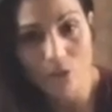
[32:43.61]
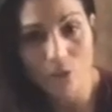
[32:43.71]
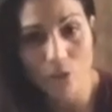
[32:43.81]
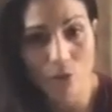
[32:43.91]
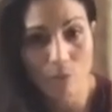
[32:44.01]

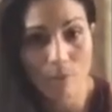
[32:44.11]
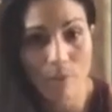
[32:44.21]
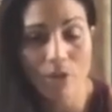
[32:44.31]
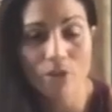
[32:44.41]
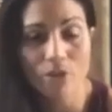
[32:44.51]
So you'd be
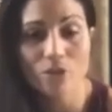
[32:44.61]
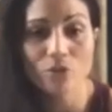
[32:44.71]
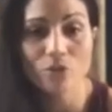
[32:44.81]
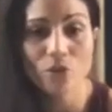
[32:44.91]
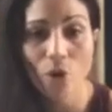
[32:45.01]
better
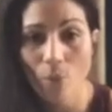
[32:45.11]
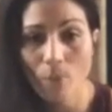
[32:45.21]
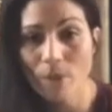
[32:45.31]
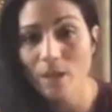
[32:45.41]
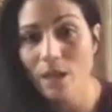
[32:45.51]
served to
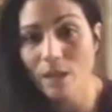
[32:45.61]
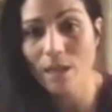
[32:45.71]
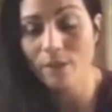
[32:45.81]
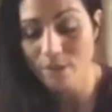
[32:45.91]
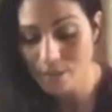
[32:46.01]
open that knee
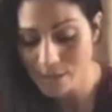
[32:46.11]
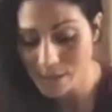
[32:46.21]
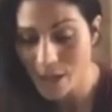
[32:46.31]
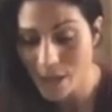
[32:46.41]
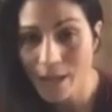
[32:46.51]
out to the
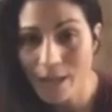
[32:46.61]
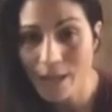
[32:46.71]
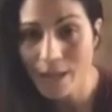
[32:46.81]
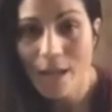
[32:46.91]
side